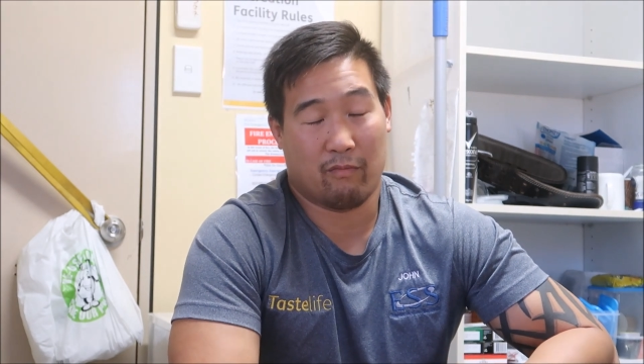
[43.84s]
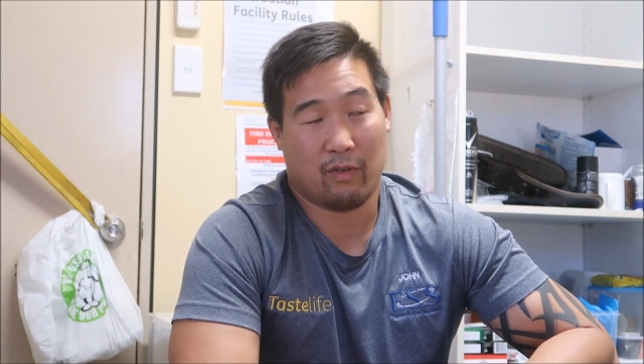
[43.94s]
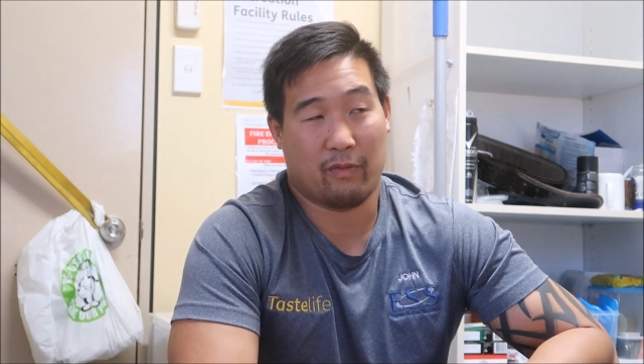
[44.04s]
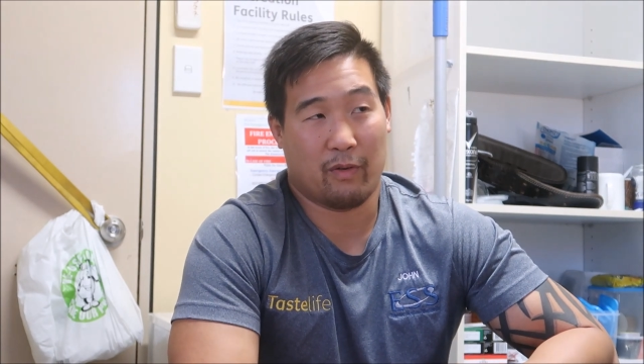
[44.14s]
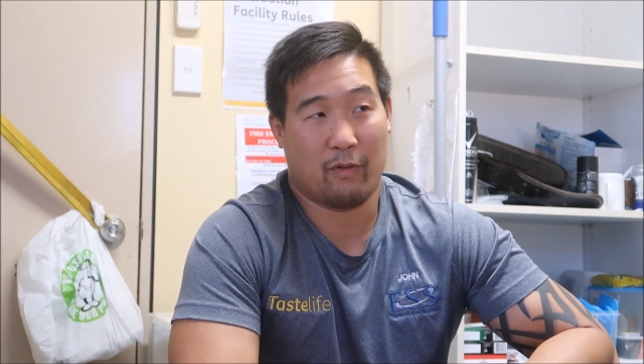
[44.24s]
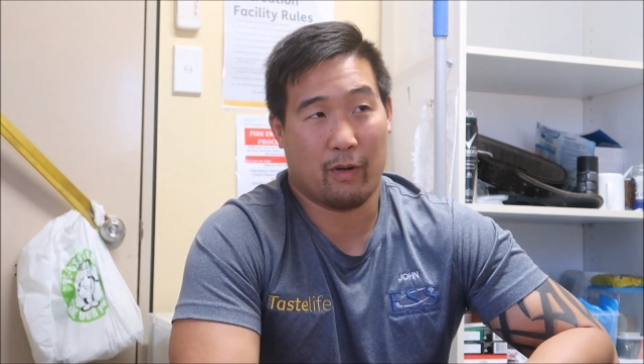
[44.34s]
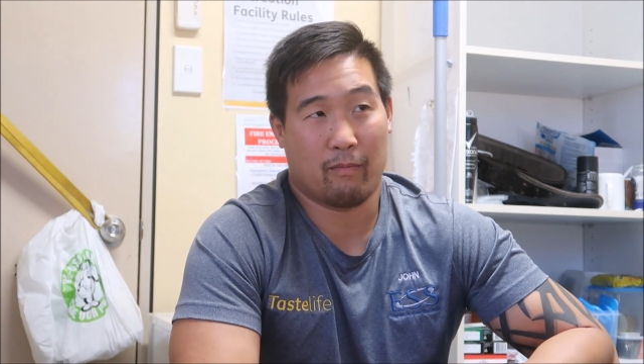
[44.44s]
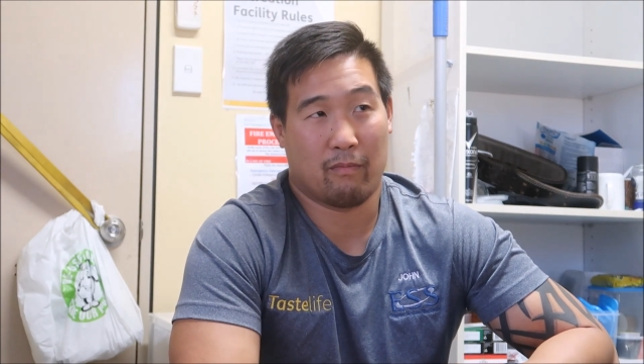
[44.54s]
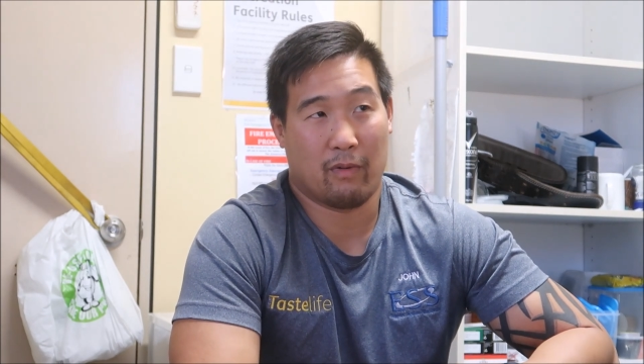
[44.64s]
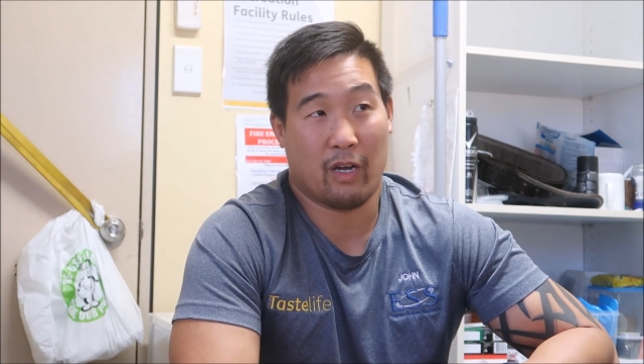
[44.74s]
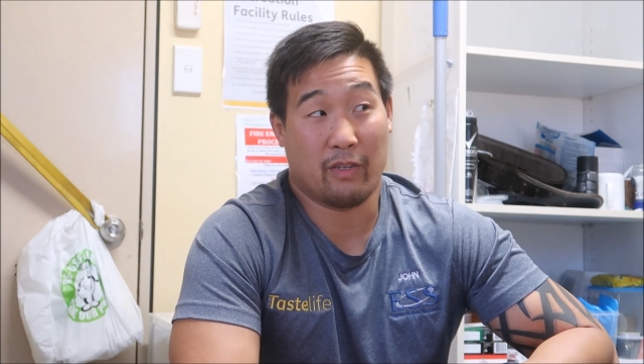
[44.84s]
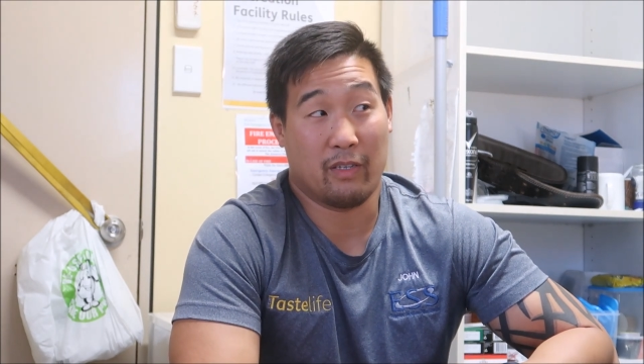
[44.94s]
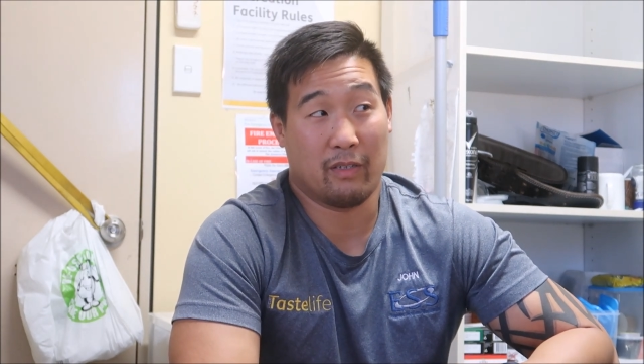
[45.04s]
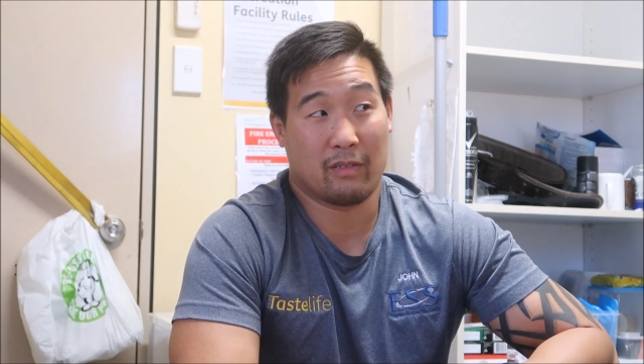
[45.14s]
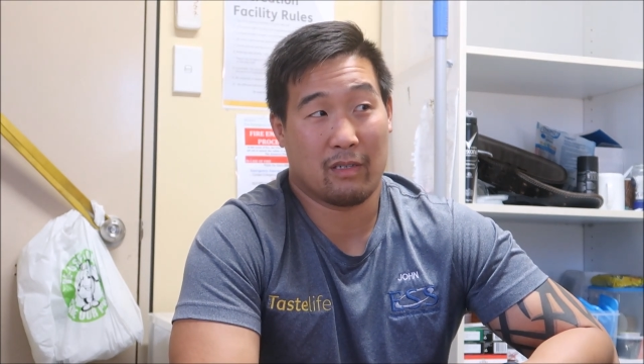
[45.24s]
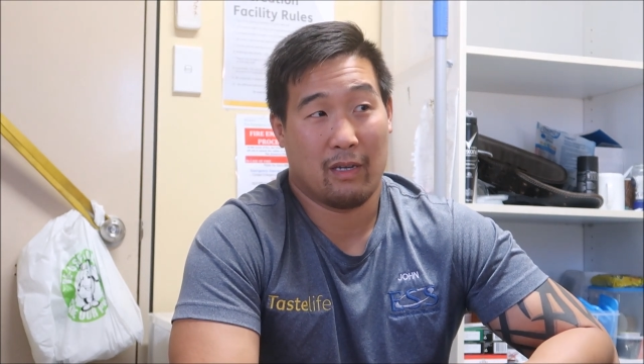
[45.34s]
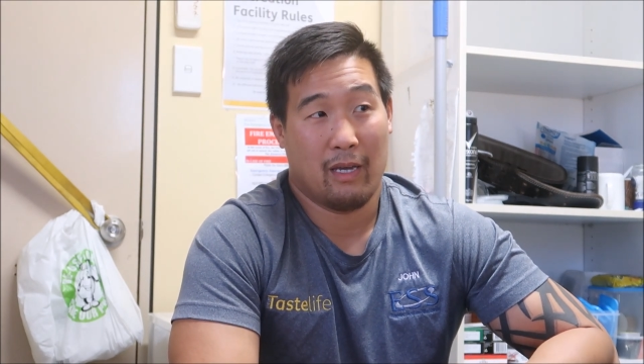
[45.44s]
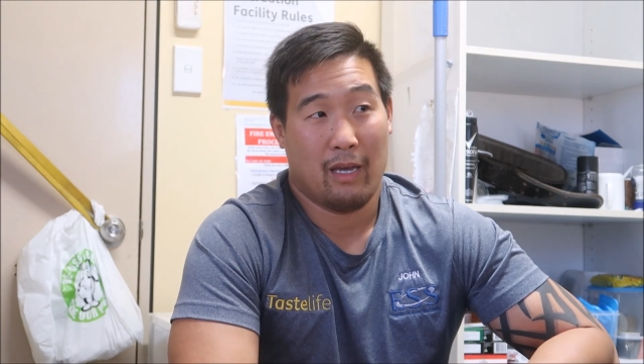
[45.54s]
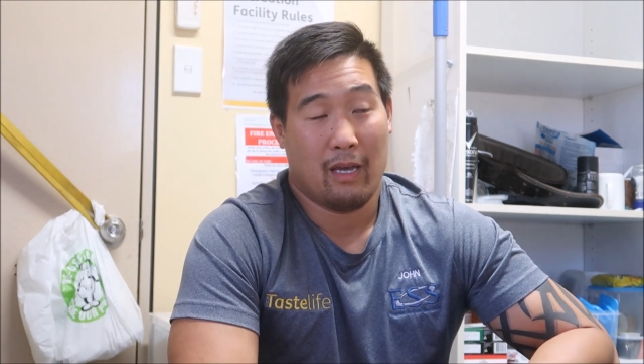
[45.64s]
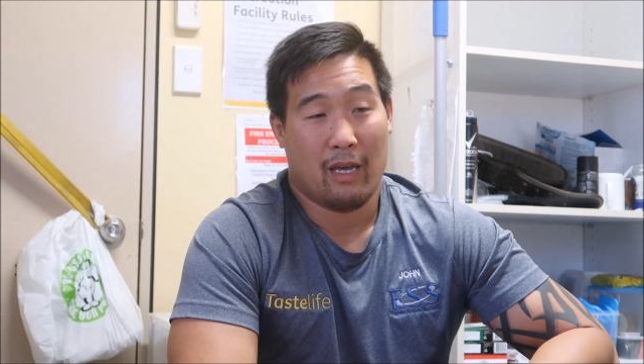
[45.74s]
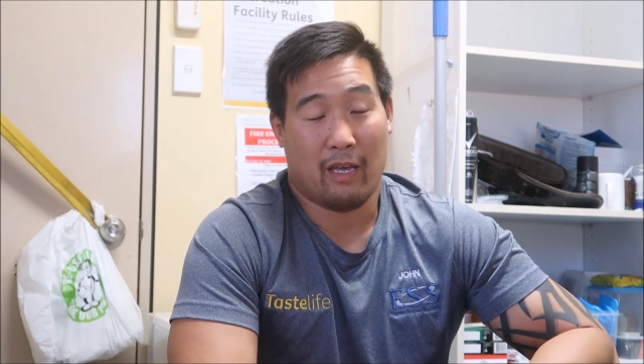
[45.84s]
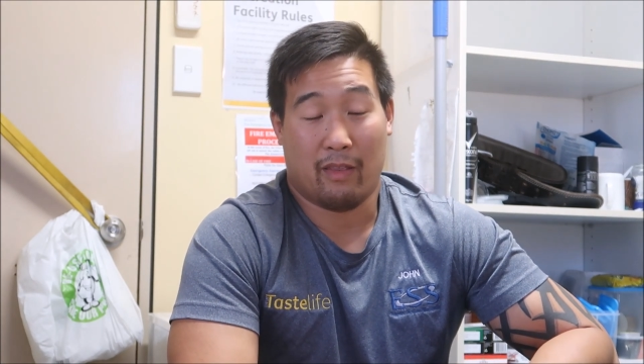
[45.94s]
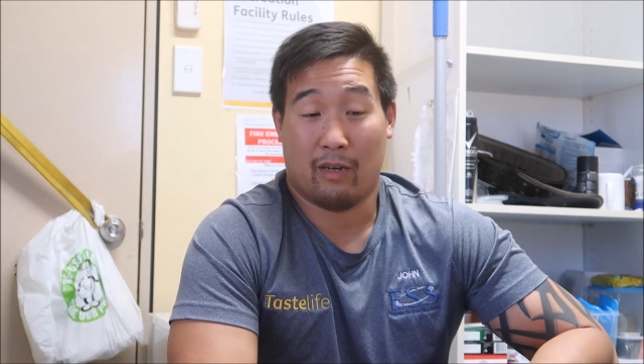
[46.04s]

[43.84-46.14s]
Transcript: roughly around 9 years, and